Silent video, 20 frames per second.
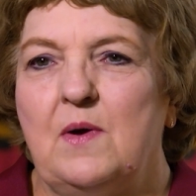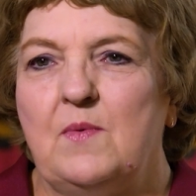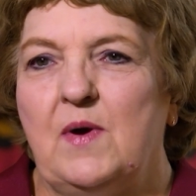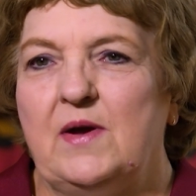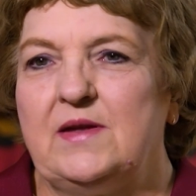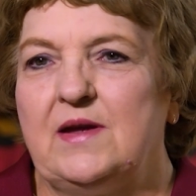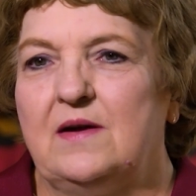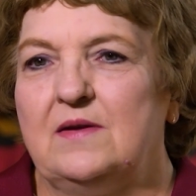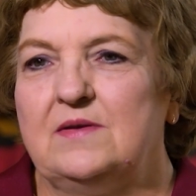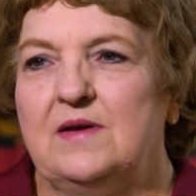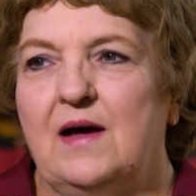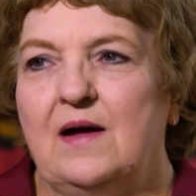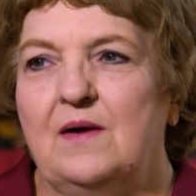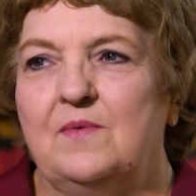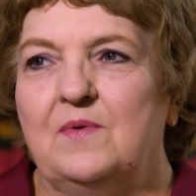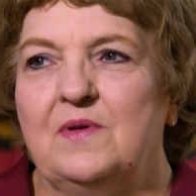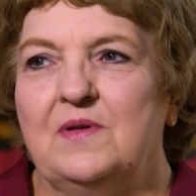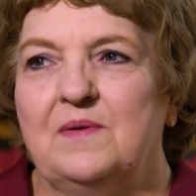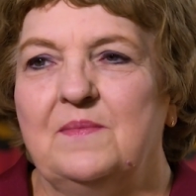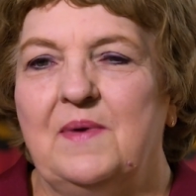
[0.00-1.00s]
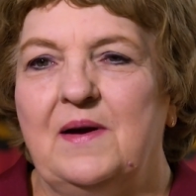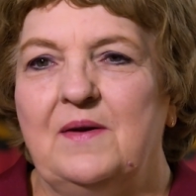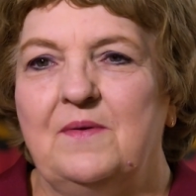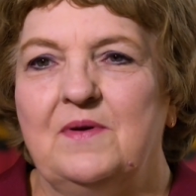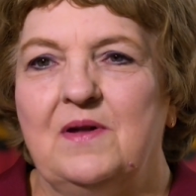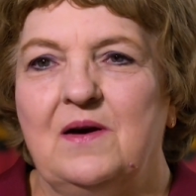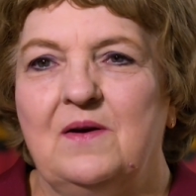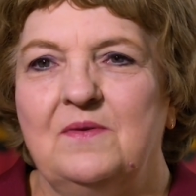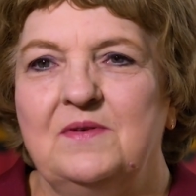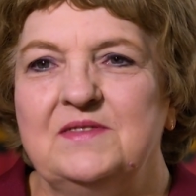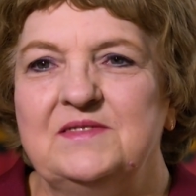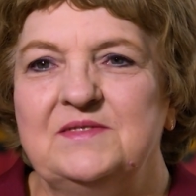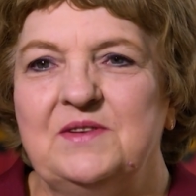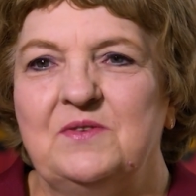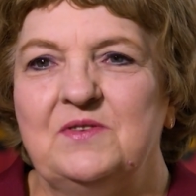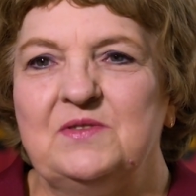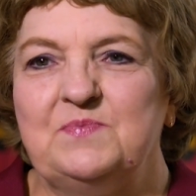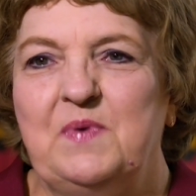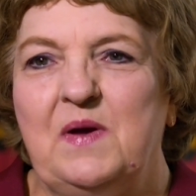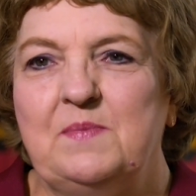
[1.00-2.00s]
I went downtown with him, I would always
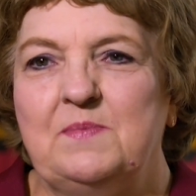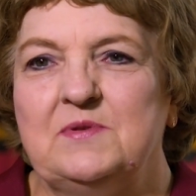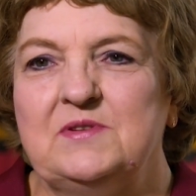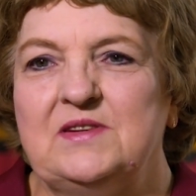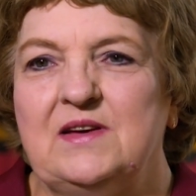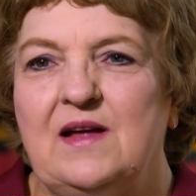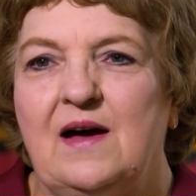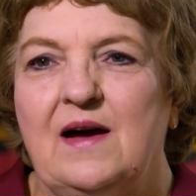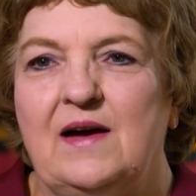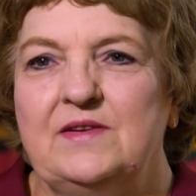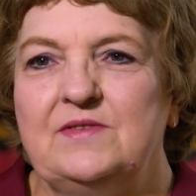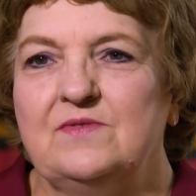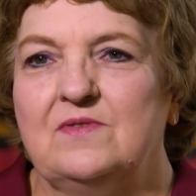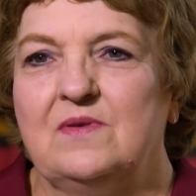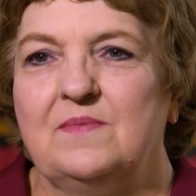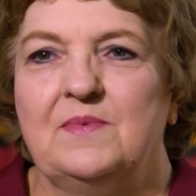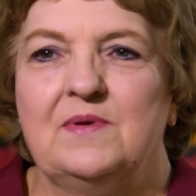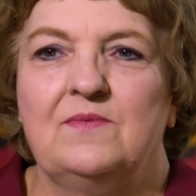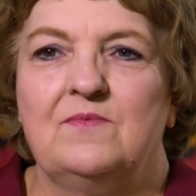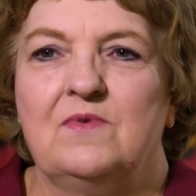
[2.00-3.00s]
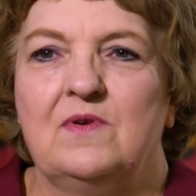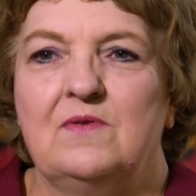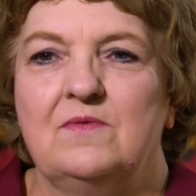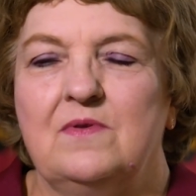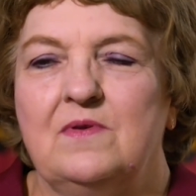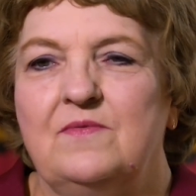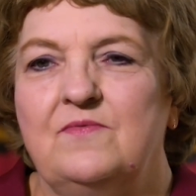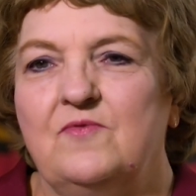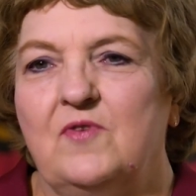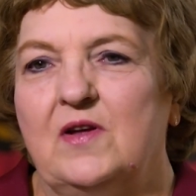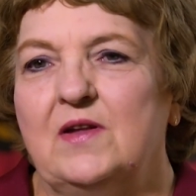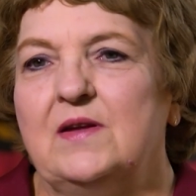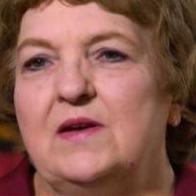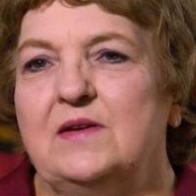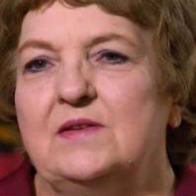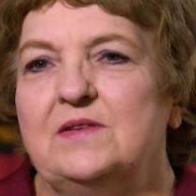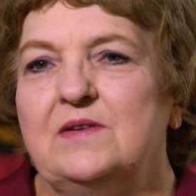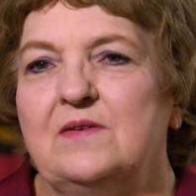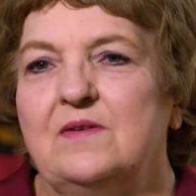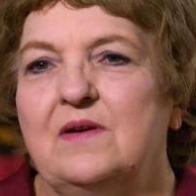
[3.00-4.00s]
notice people said hi to him and were real friendly
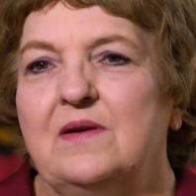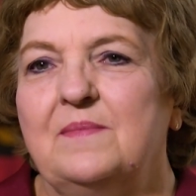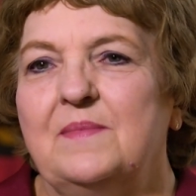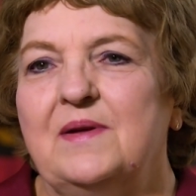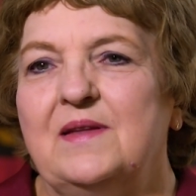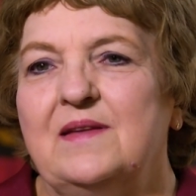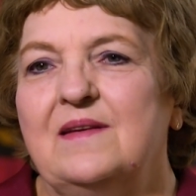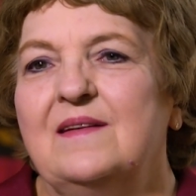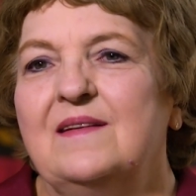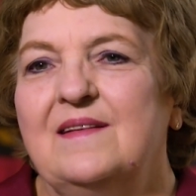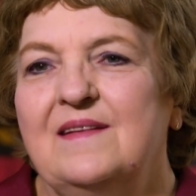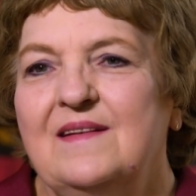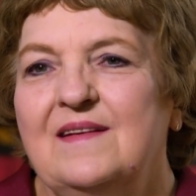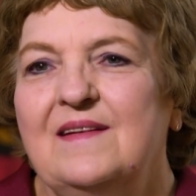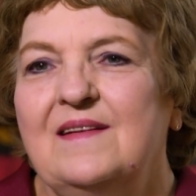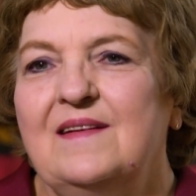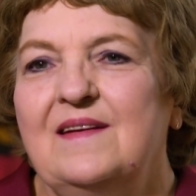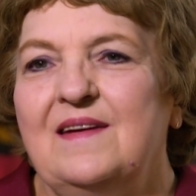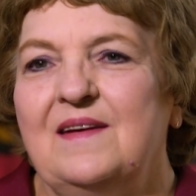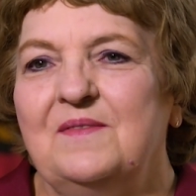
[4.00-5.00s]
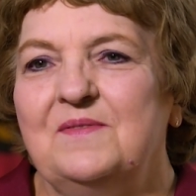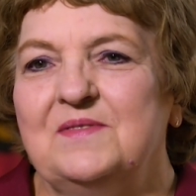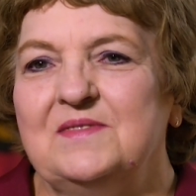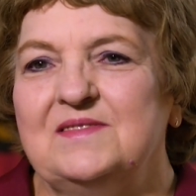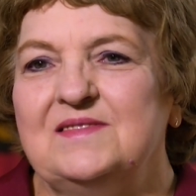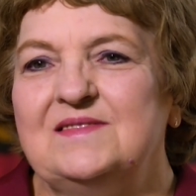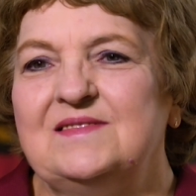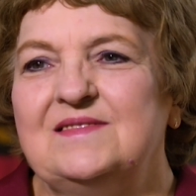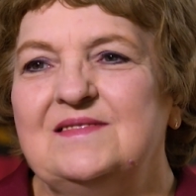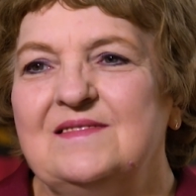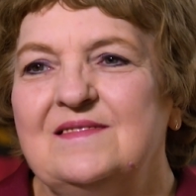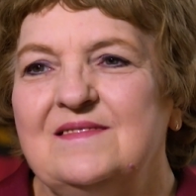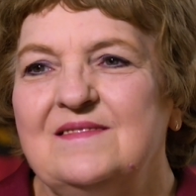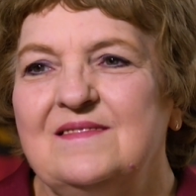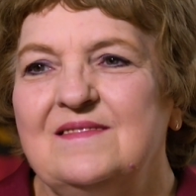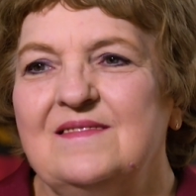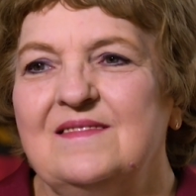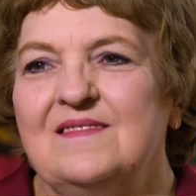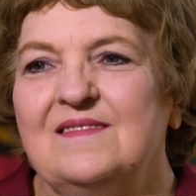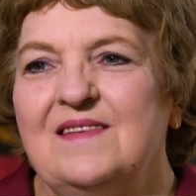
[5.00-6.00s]
to him. And he
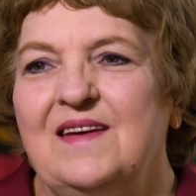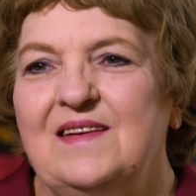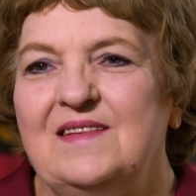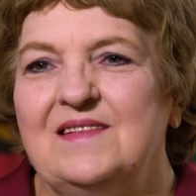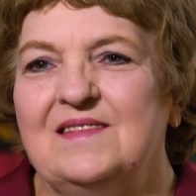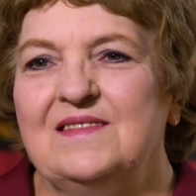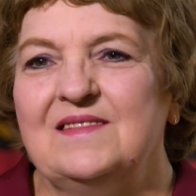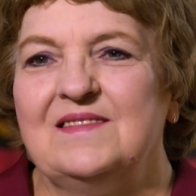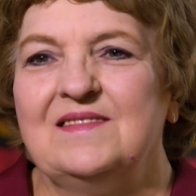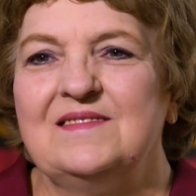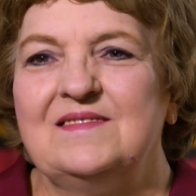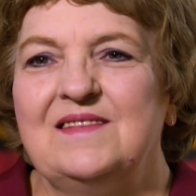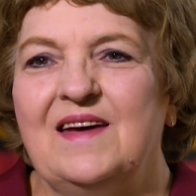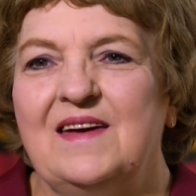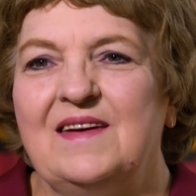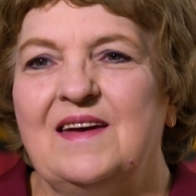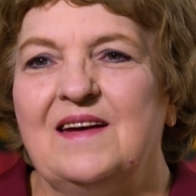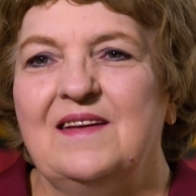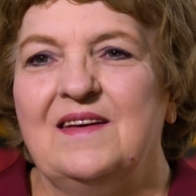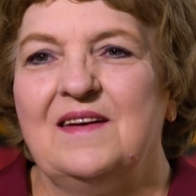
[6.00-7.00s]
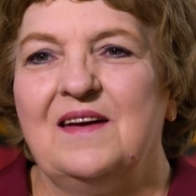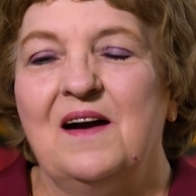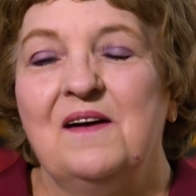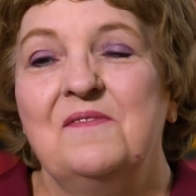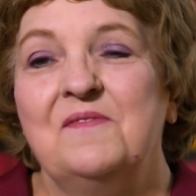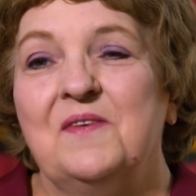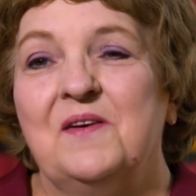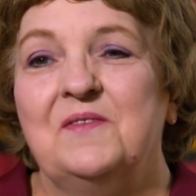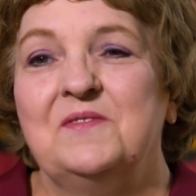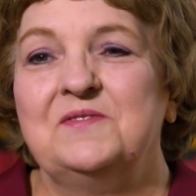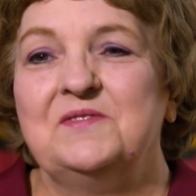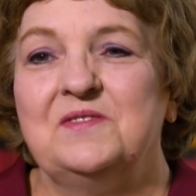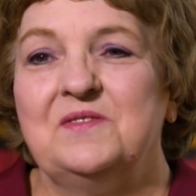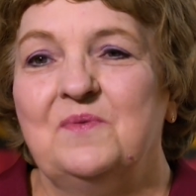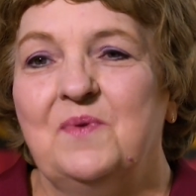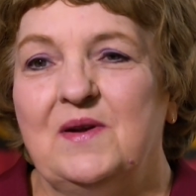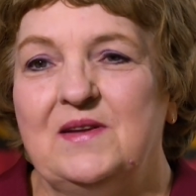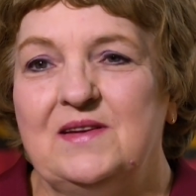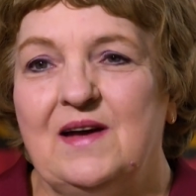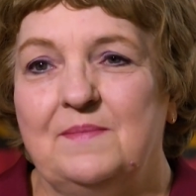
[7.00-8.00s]
didn't take any guff, though, too.
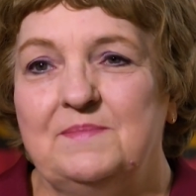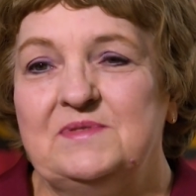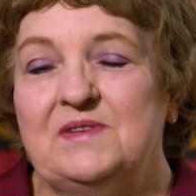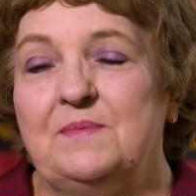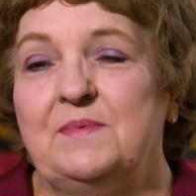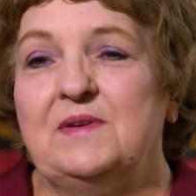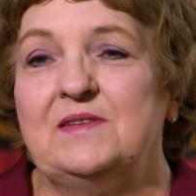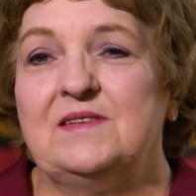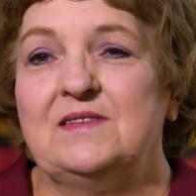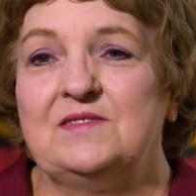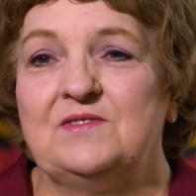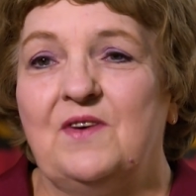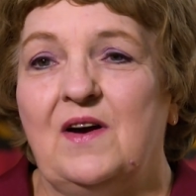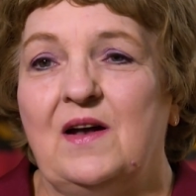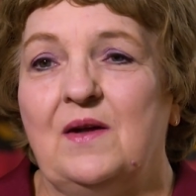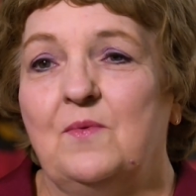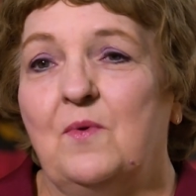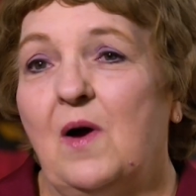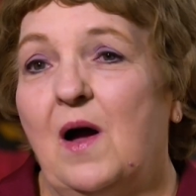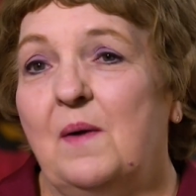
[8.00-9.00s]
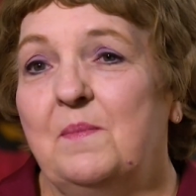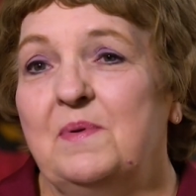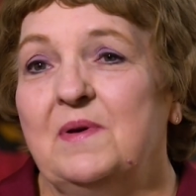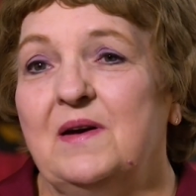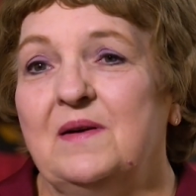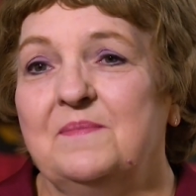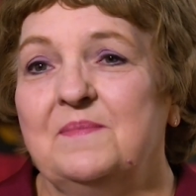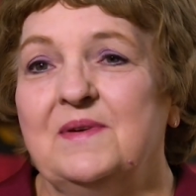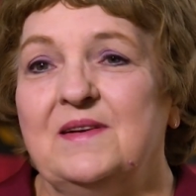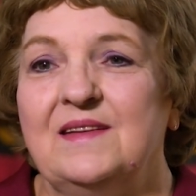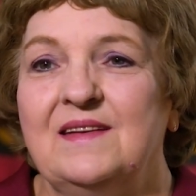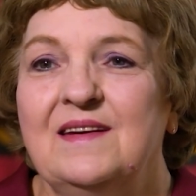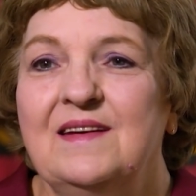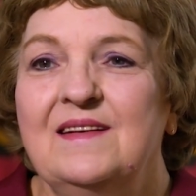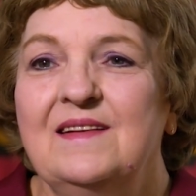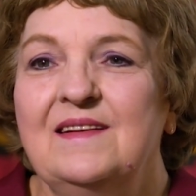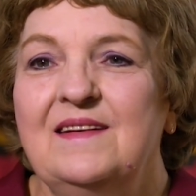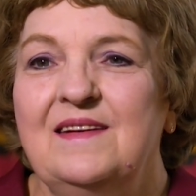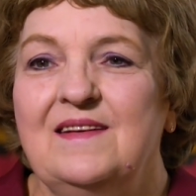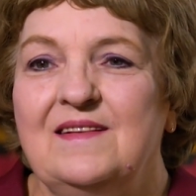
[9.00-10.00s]
One time somebody did try to rob him, and
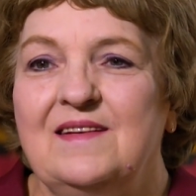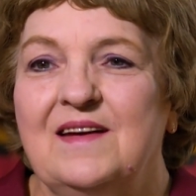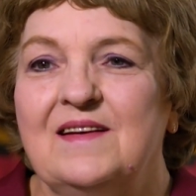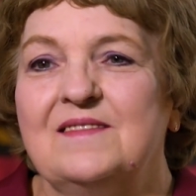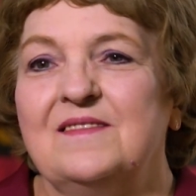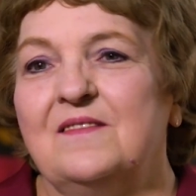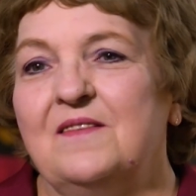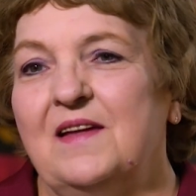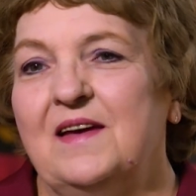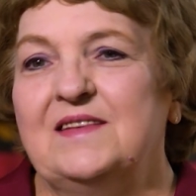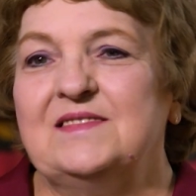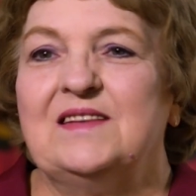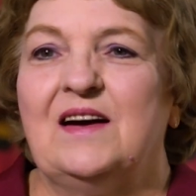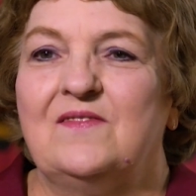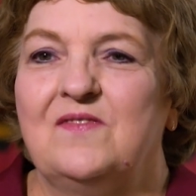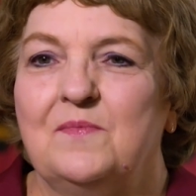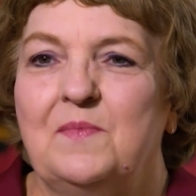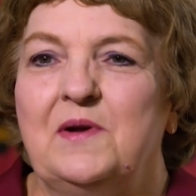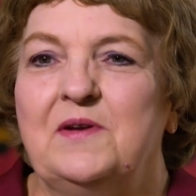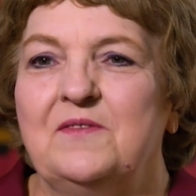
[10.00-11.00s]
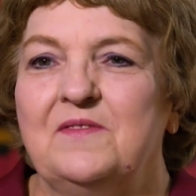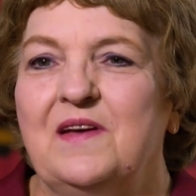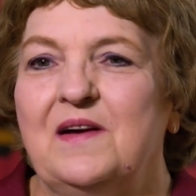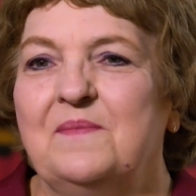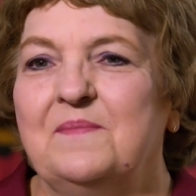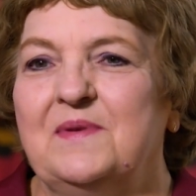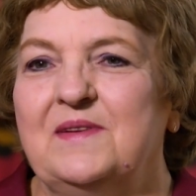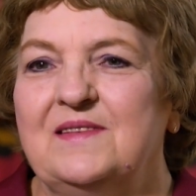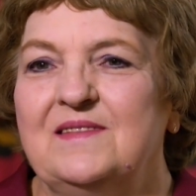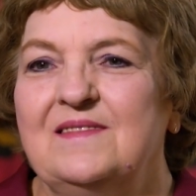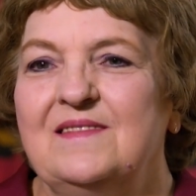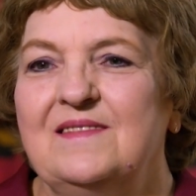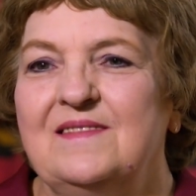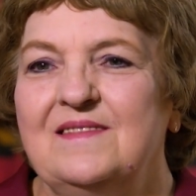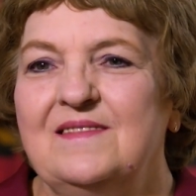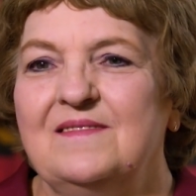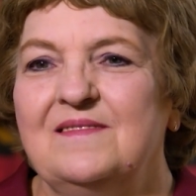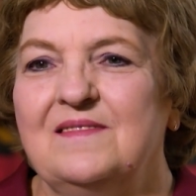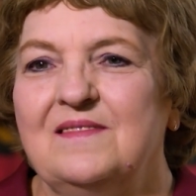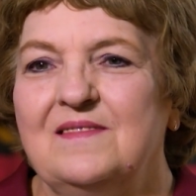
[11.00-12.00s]
he kicked their legs out from under them and
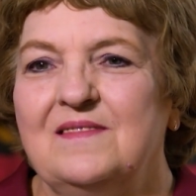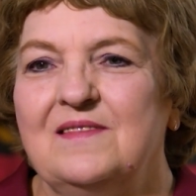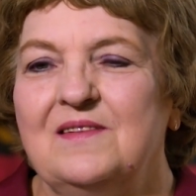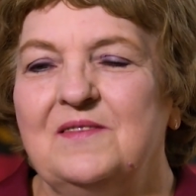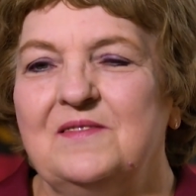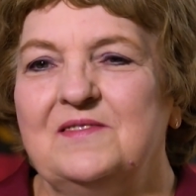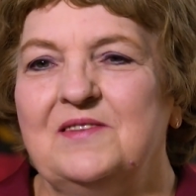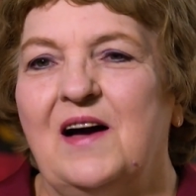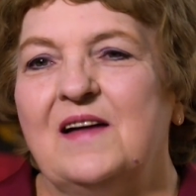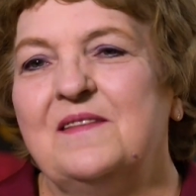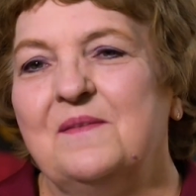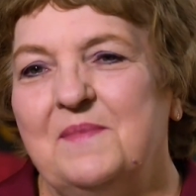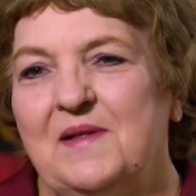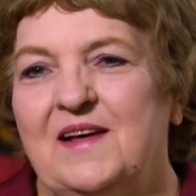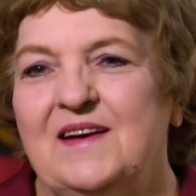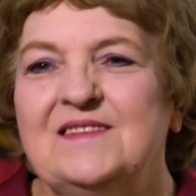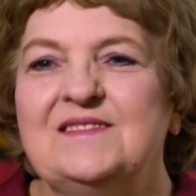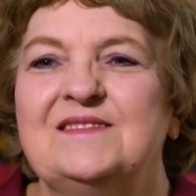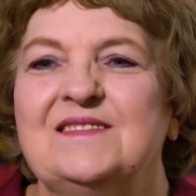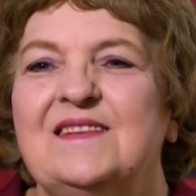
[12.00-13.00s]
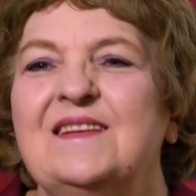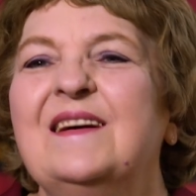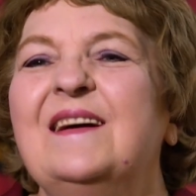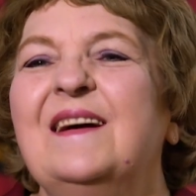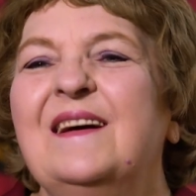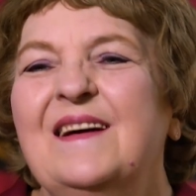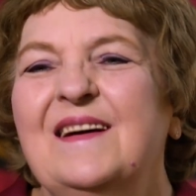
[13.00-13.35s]
taught them a lesson.